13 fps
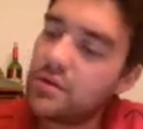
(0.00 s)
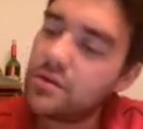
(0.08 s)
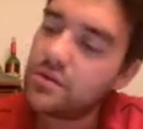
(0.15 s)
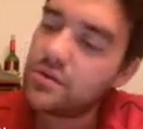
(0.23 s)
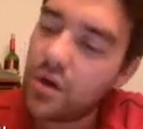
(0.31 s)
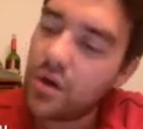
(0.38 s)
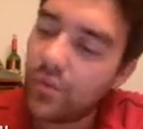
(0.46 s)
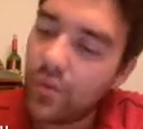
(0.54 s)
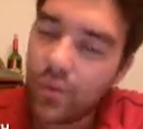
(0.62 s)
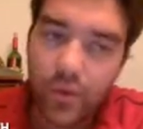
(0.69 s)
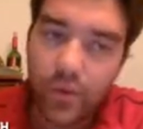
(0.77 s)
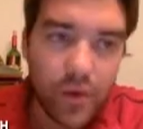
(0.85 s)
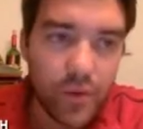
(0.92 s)
So what
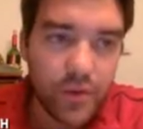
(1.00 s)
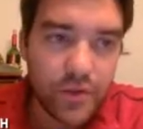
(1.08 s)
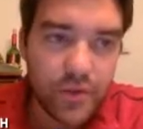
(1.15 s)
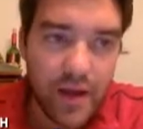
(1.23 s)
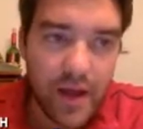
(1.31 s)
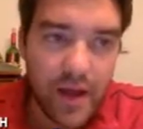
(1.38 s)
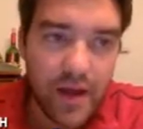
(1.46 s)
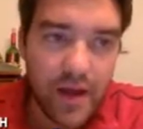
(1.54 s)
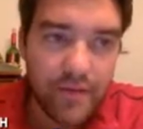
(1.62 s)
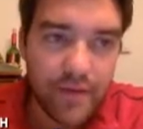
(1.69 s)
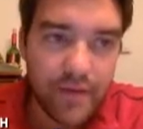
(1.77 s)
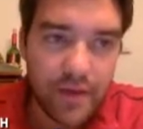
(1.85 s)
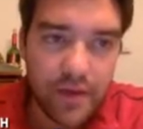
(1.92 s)
we're going to
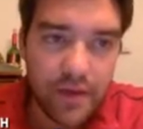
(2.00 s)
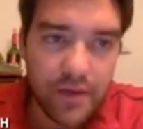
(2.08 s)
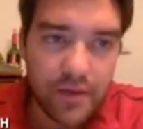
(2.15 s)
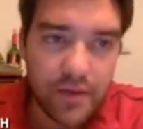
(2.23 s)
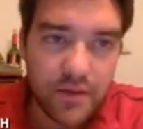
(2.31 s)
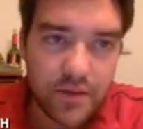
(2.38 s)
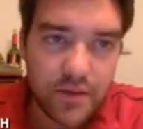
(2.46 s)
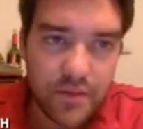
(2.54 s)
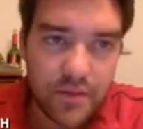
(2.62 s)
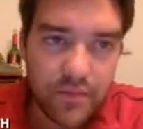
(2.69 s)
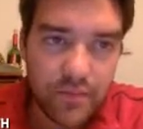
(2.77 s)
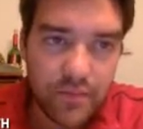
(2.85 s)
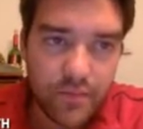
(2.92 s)
have is,
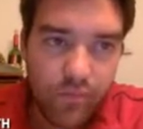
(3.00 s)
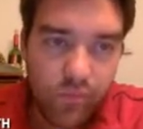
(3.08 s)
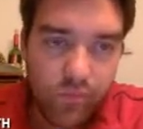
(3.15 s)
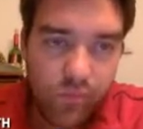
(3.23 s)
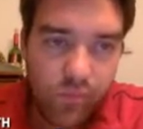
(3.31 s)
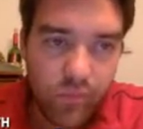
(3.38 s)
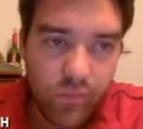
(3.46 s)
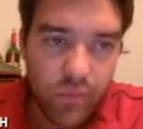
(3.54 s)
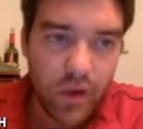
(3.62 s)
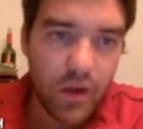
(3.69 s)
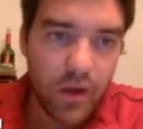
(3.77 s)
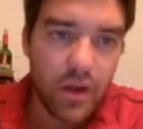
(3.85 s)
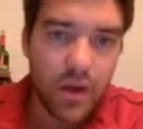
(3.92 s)

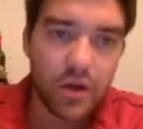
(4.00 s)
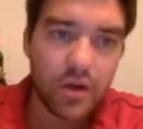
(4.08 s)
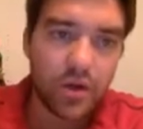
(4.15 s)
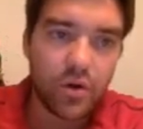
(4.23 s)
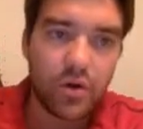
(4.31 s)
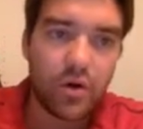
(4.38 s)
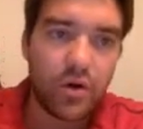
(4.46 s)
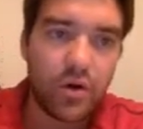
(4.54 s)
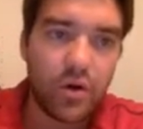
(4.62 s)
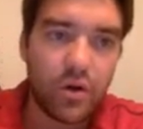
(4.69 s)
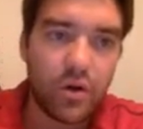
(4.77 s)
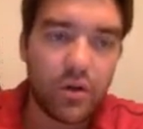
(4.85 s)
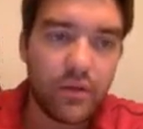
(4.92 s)
I'm going to
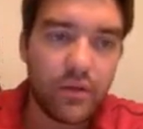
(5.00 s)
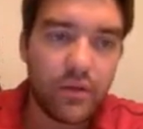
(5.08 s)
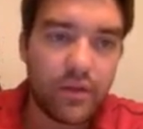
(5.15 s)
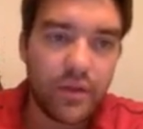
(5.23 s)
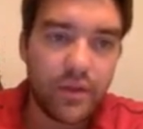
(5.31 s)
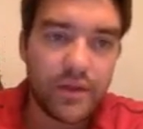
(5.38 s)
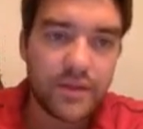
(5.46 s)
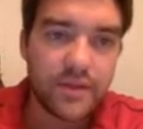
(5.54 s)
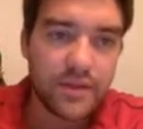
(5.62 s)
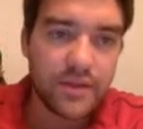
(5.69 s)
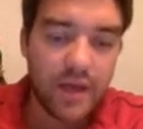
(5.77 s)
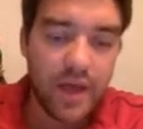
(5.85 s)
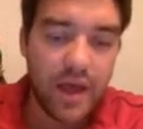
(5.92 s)
call this
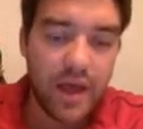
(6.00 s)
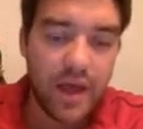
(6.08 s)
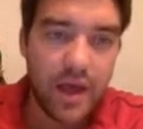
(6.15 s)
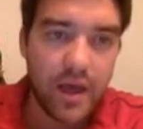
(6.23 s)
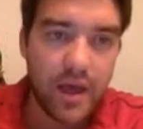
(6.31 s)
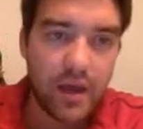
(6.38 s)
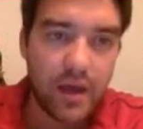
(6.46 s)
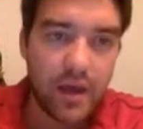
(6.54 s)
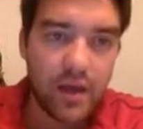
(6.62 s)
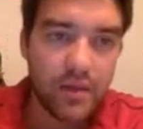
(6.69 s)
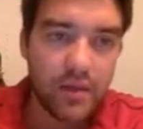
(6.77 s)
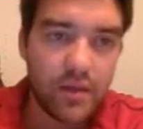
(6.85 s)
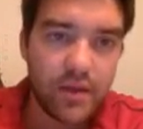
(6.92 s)
A,
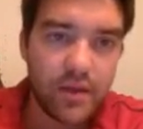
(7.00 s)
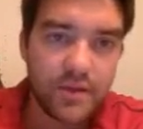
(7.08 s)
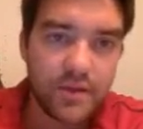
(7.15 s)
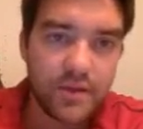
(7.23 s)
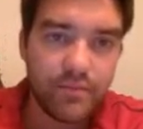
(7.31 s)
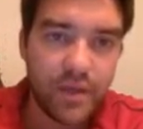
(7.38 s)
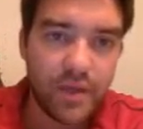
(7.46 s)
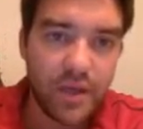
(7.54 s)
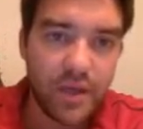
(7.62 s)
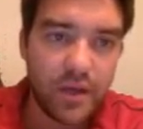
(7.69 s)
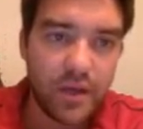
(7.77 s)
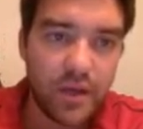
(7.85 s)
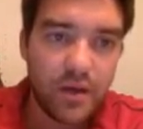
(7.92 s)
this B,